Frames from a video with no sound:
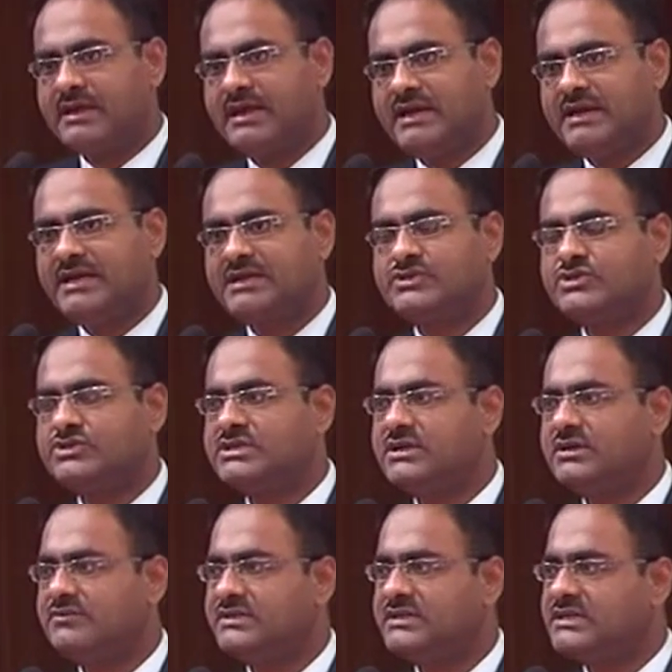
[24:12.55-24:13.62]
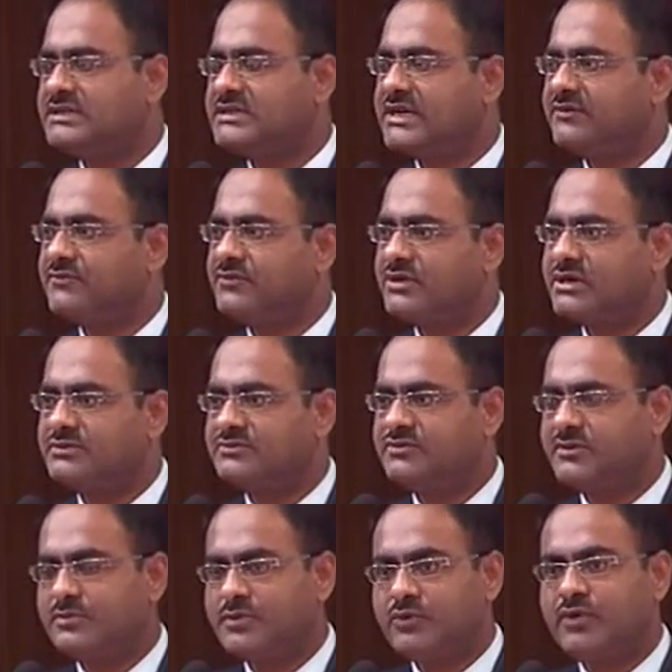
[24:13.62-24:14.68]
getting associated with these kind of forums,
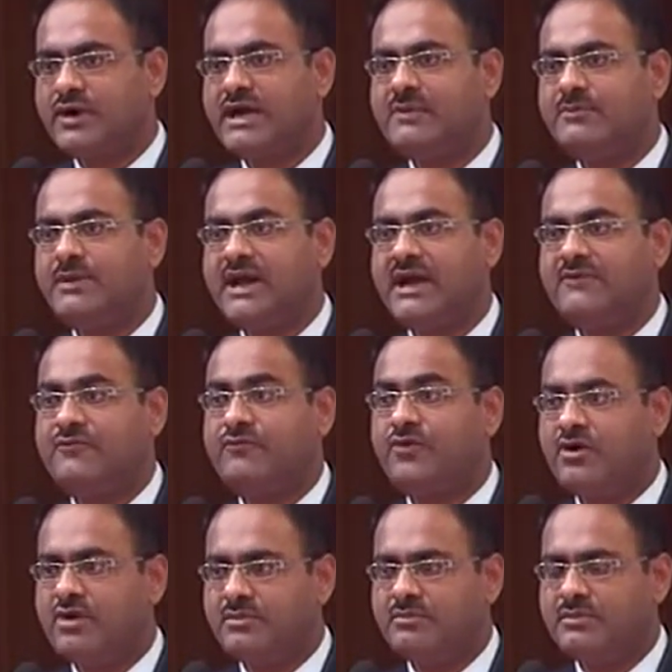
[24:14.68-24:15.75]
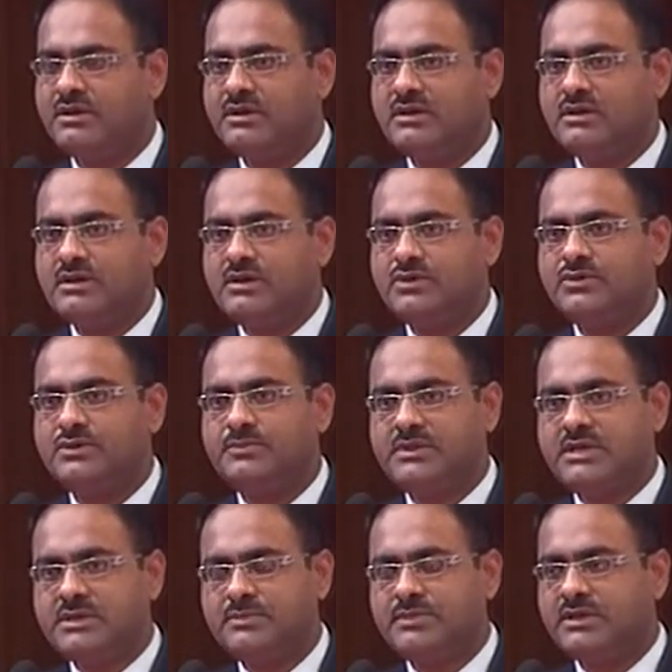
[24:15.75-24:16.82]
we provide platform to the
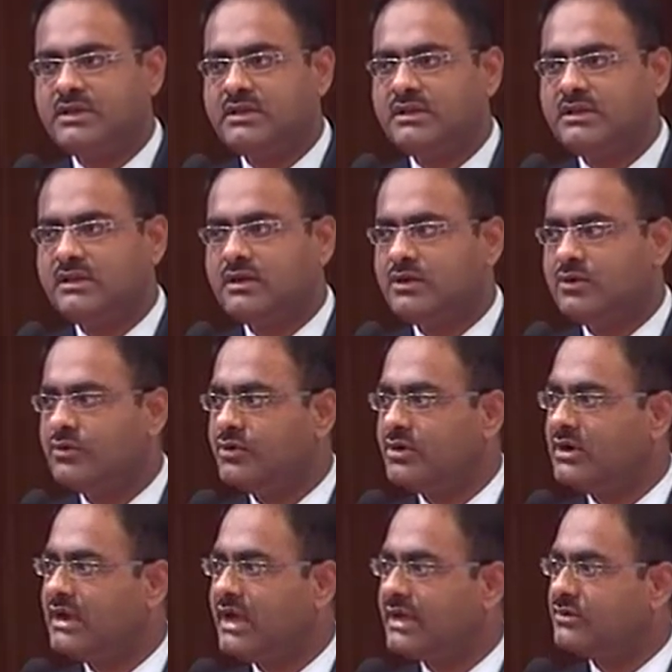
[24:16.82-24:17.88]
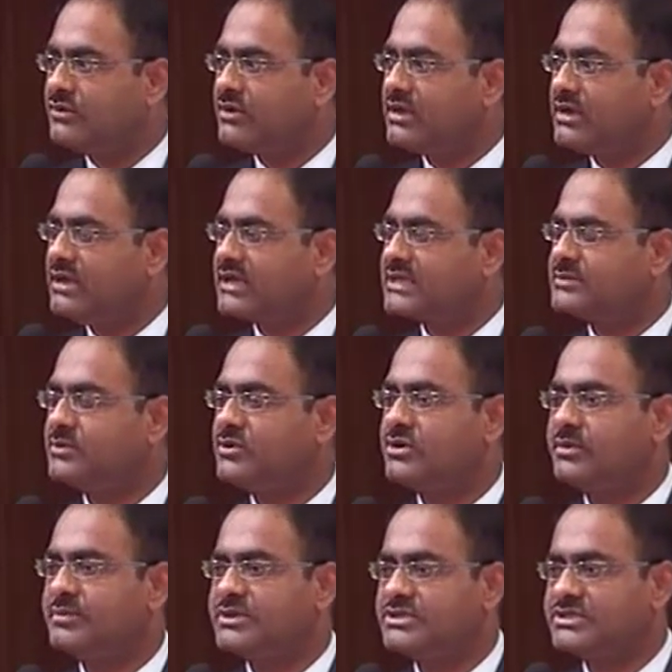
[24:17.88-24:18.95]
people who would like to really
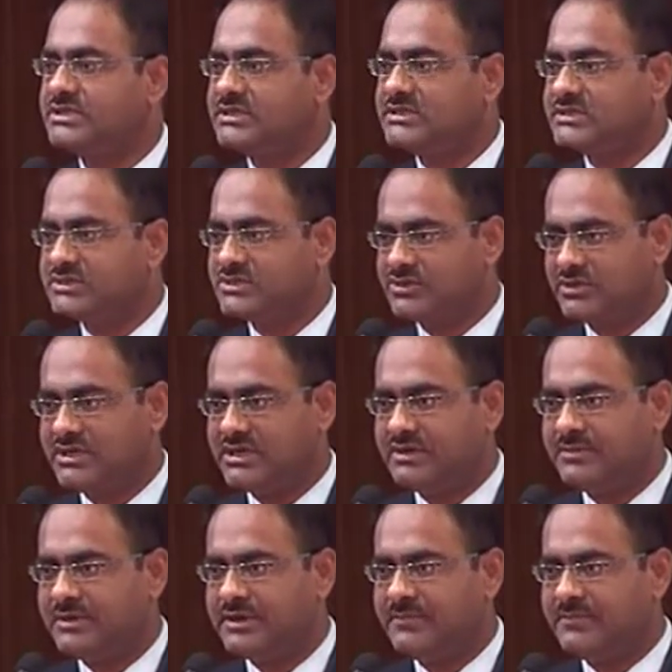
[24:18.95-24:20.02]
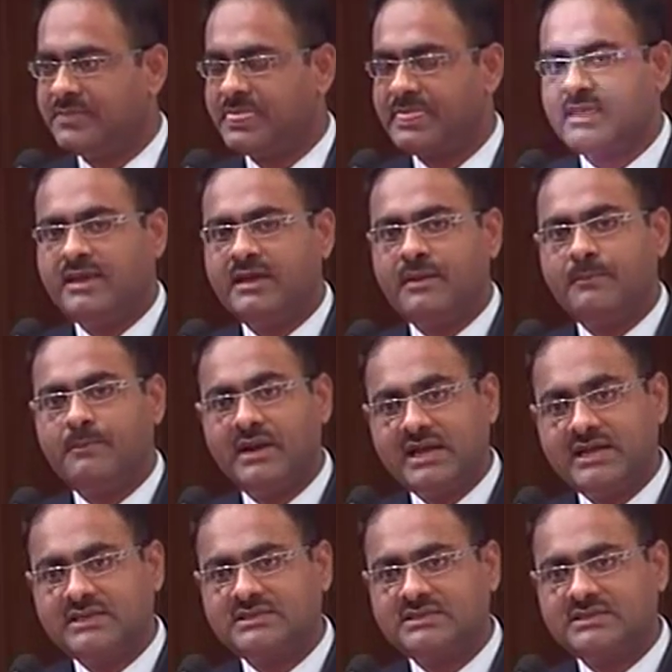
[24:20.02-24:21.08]
explore opportunities in Saudi Arabia,
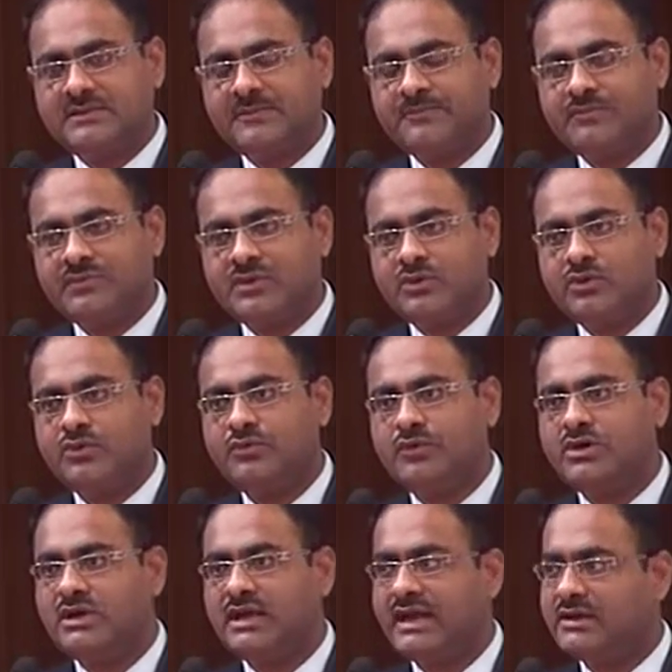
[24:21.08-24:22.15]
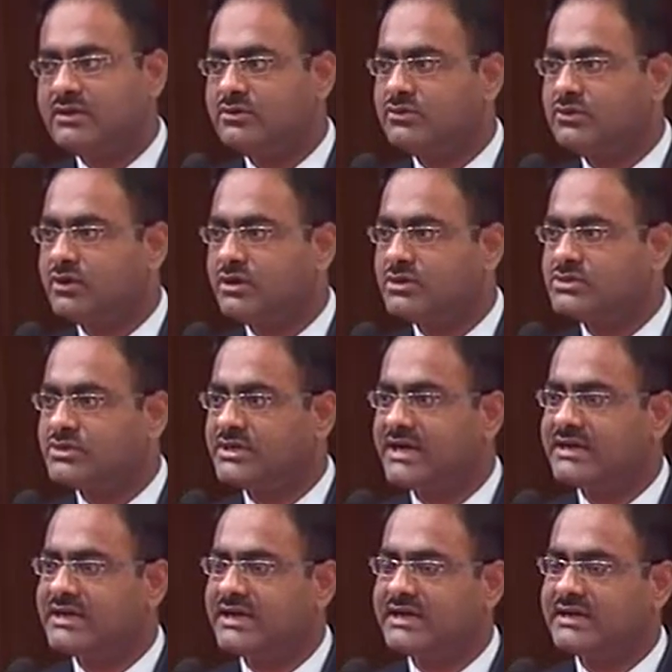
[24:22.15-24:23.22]
plus who would like to also
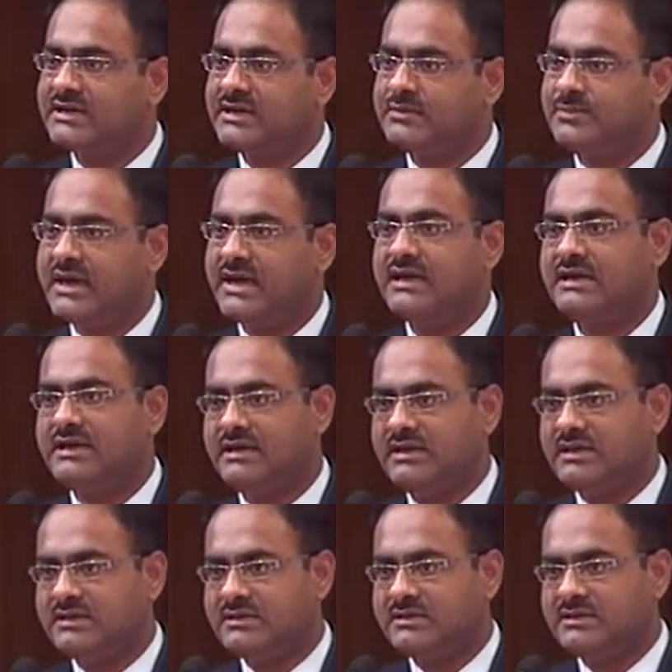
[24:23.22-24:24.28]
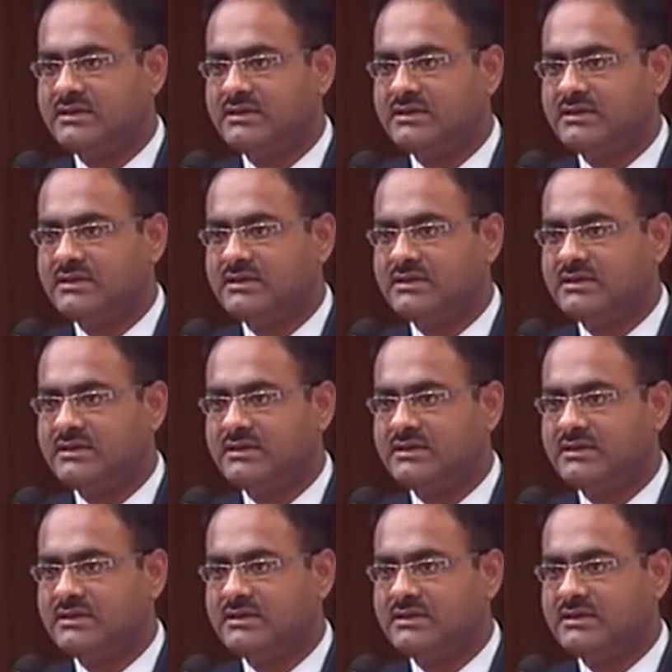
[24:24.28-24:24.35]
get connected back in India.